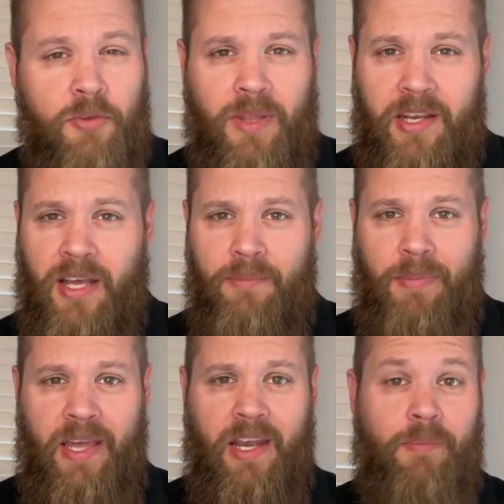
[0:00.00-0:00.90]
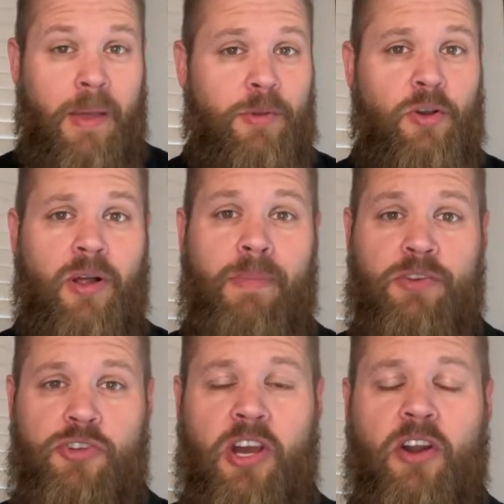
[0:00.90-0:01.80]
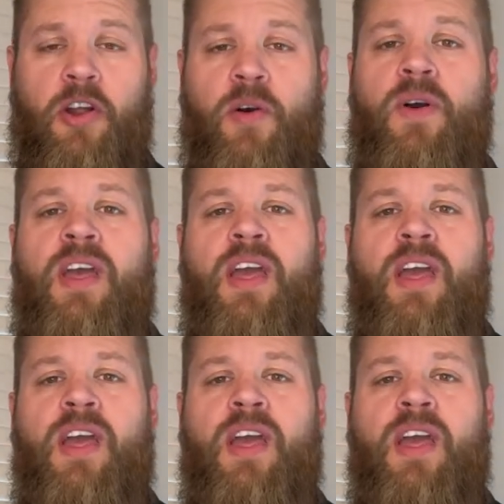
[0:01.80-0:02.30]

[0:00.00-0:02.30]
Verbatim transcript: been a diabetic. Maybe you're on Mounjaro.